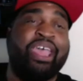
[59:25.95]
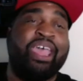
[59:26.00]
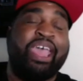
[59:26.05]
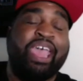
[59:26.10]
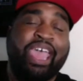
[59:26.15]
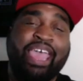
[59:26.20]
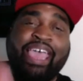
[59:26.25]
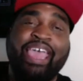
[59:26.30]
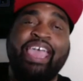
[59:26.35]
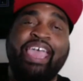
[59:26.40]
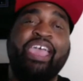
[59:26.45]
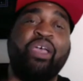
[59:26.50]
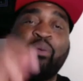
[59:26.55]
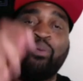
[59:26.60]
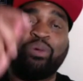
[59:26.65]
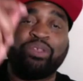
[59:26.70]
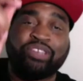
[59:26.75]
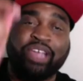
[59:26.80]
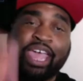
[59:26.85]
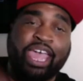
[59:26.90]
He
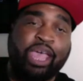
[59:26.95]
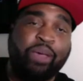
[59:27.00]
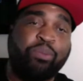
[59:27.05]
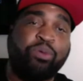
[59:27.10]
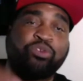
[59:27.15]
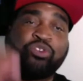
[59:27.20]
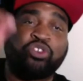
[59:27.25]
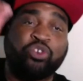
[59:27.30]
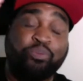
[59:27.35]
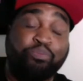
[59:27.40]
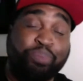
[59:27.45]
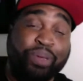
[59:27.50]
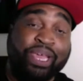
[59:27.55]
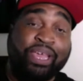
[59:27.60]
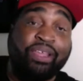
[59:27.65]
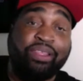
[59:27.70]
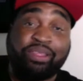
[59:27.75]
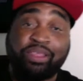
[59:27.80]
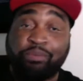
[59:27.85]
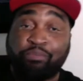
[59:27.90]
was able to
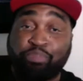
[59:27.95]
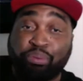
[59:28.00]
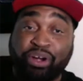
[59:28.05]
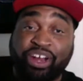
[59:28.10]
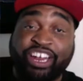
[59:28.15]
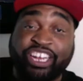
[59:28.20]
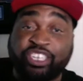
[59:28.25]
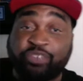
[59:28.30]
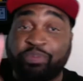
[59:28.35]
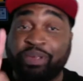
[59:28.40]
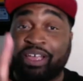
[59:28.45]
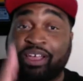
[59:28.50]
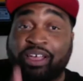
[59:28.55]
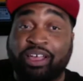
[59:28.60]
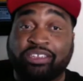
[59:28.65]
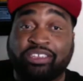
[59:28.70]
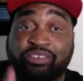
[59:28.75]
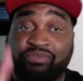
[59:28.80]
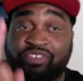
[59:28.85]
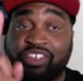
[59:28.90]
be the bridge
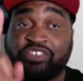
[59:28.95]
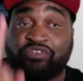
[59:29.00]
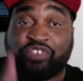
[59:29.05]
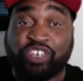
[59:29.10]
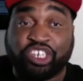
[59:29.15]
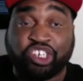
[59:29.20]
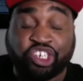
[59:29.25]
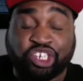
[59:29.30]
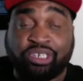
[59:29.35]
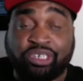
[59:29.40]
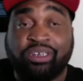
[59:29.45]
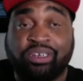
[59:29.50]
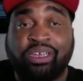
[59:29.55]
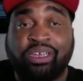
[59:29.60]
because of his vision